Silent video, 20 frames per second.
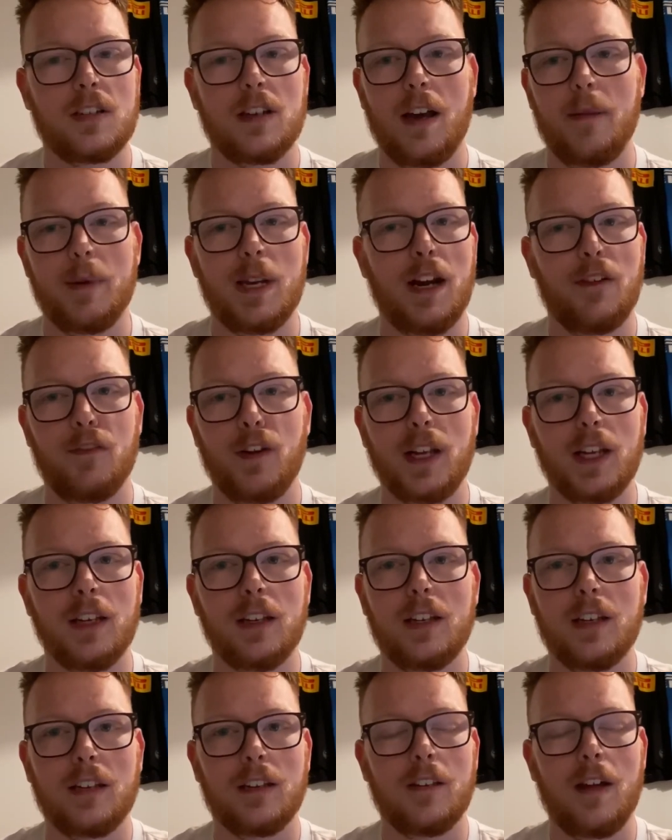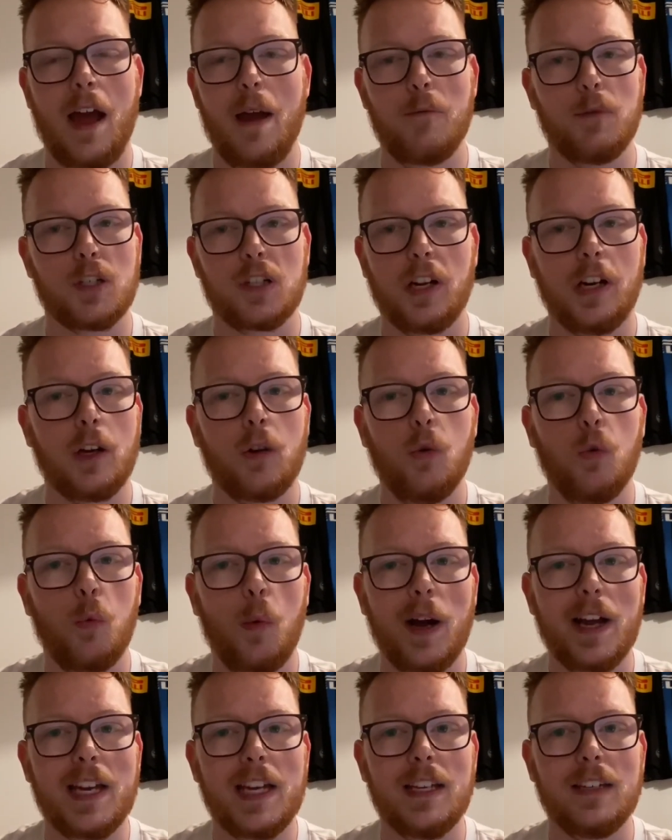I mean, I think it was going to go
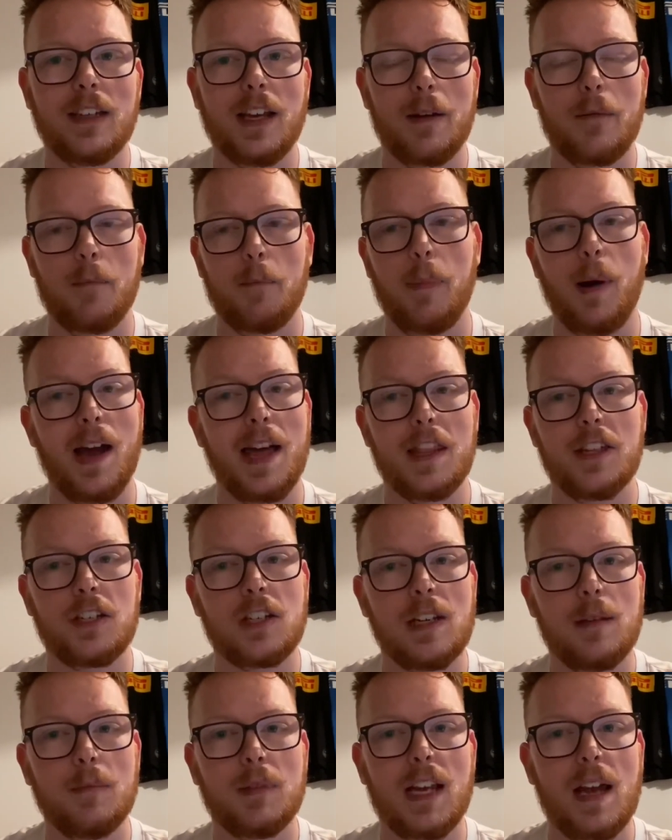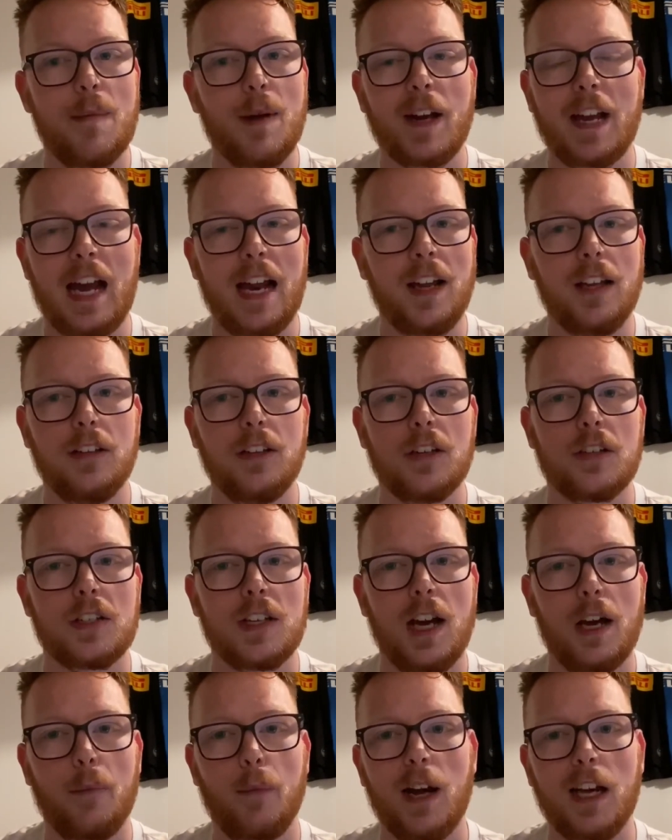wide, but at the same time, I can
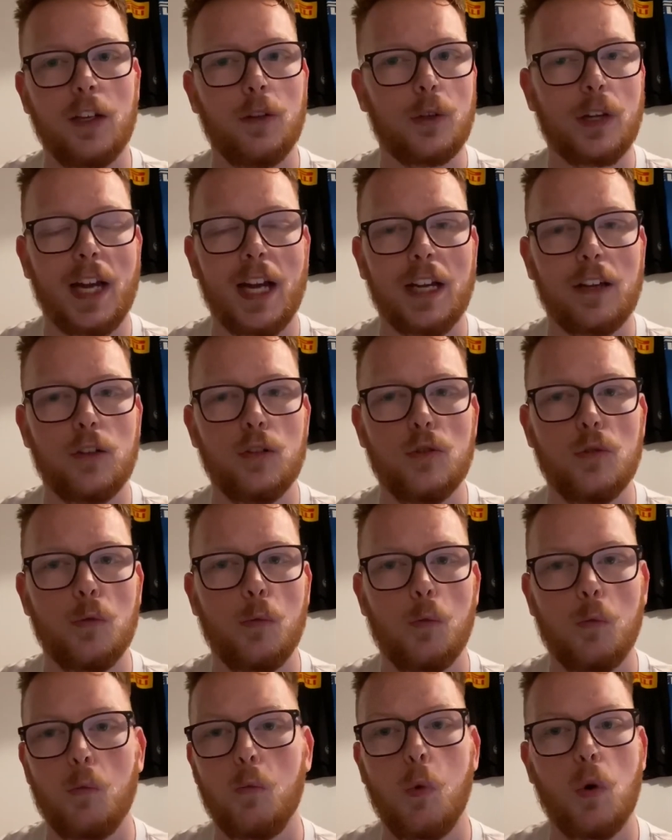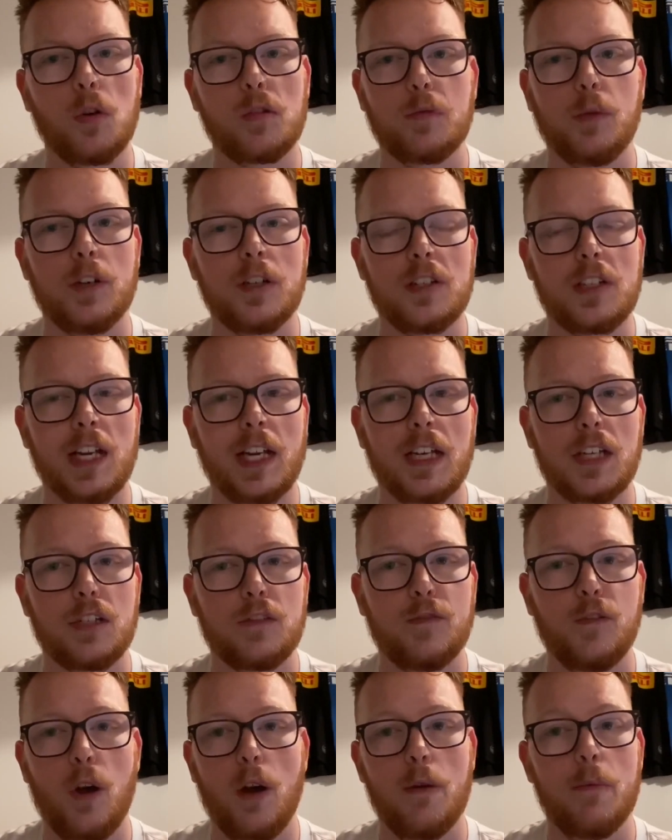understand why Lukaku was wanting to stick his
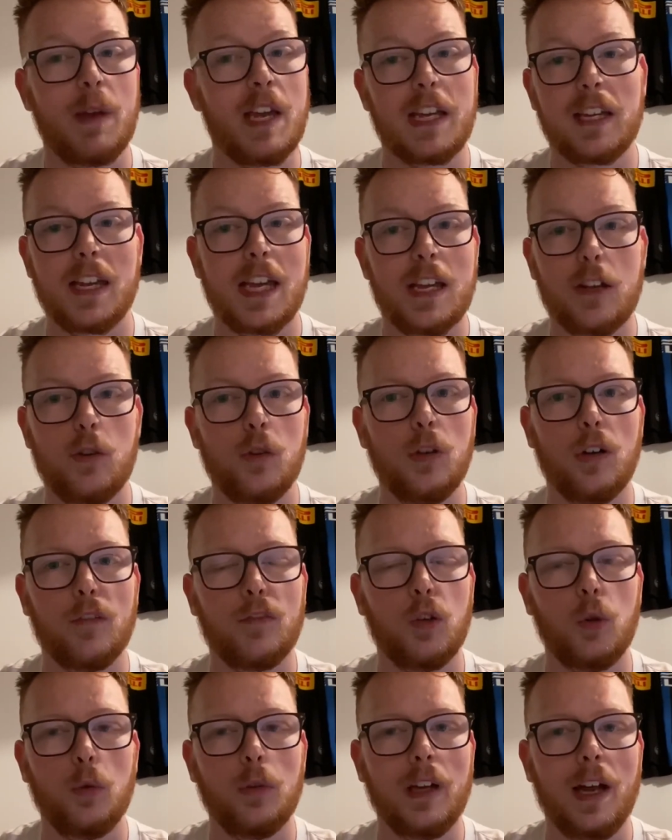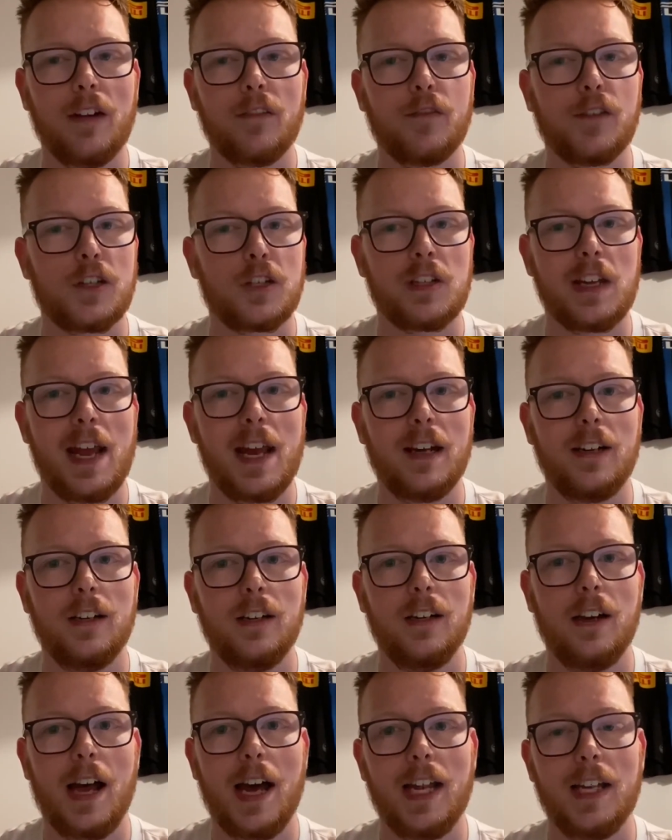foot out. He couldn't have known that for
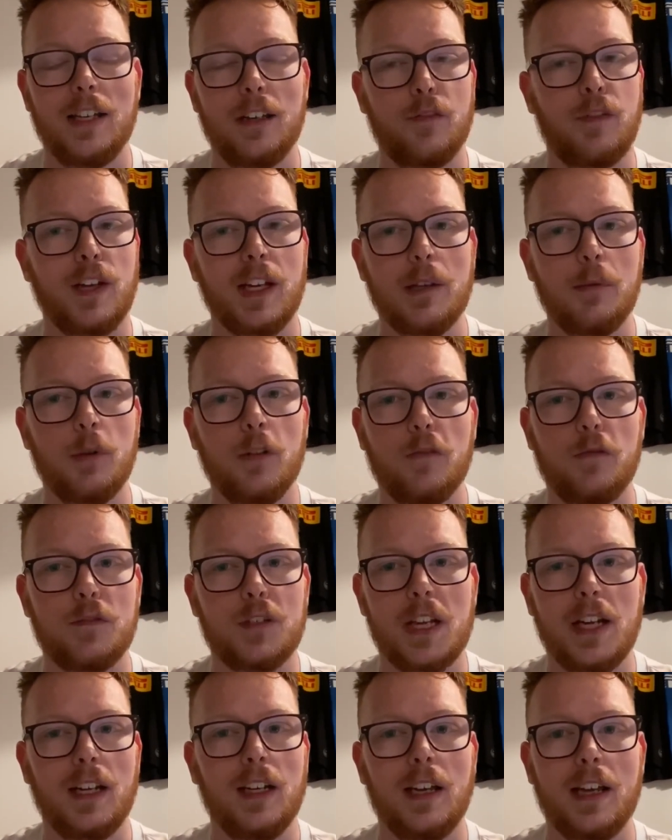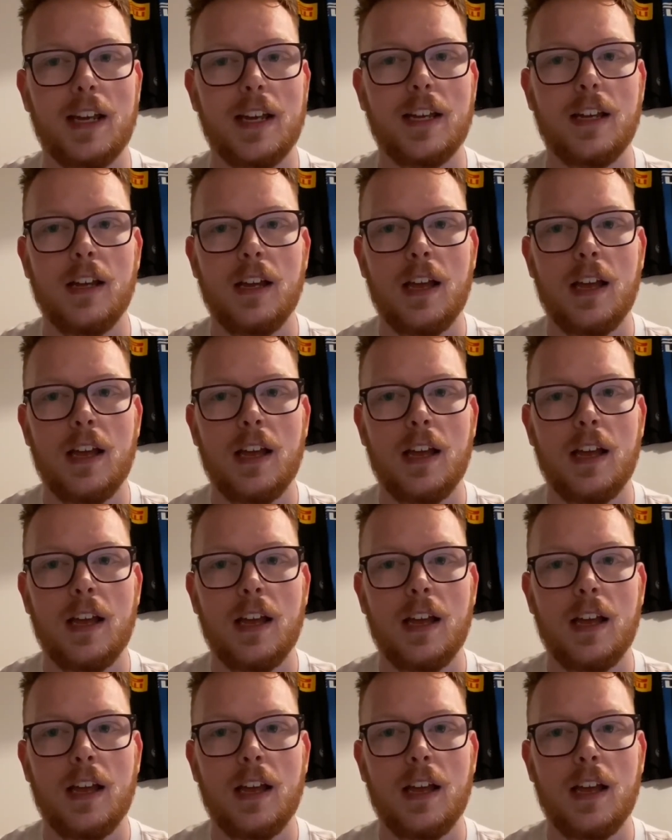certain, and I think he would have certainly